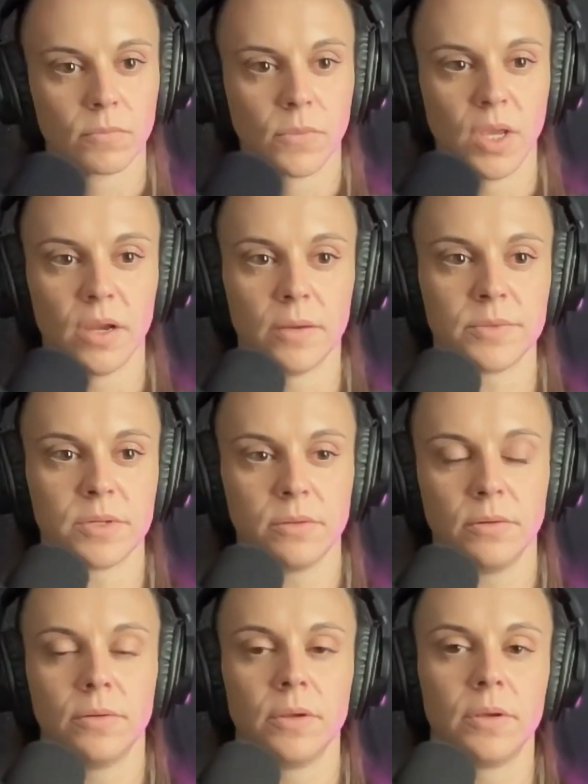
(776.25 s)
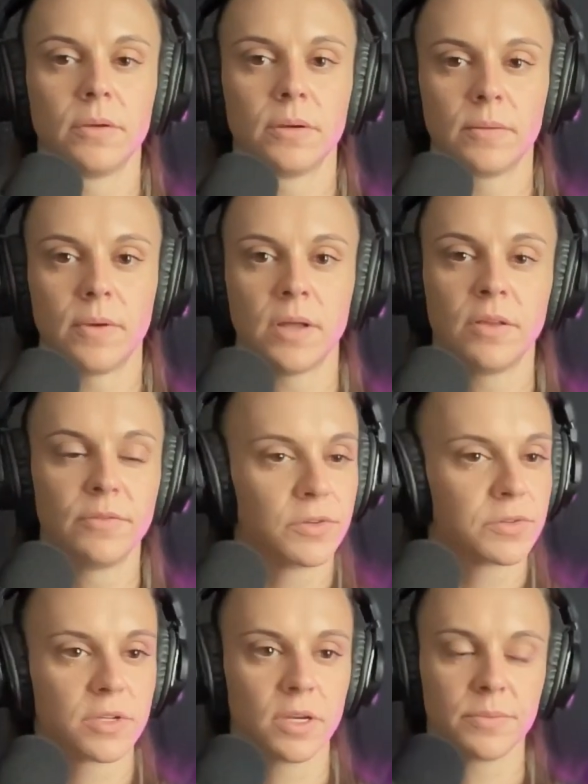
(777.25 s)
Yeah, absolutely. I love
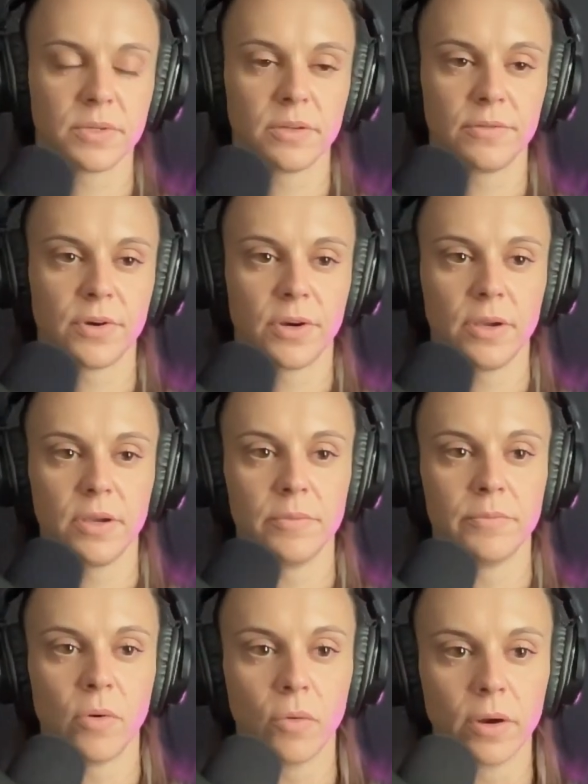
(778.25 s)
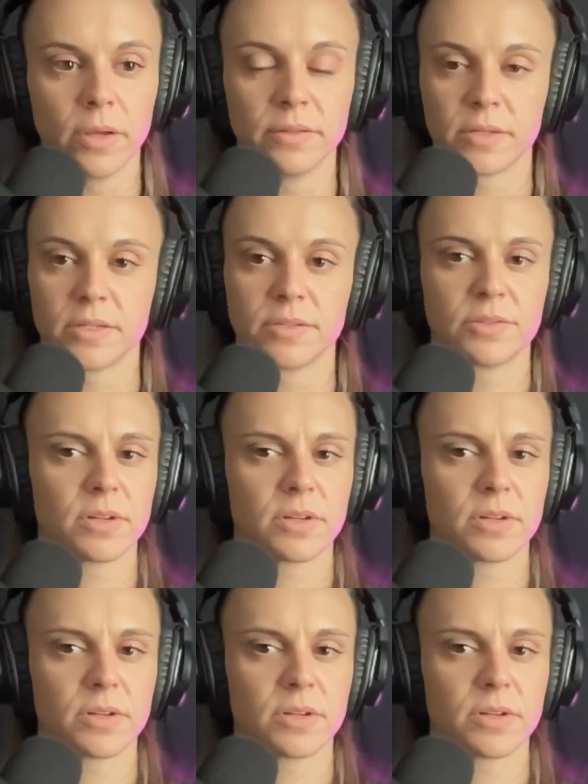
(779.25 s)
those tips, and they're very important, because there's a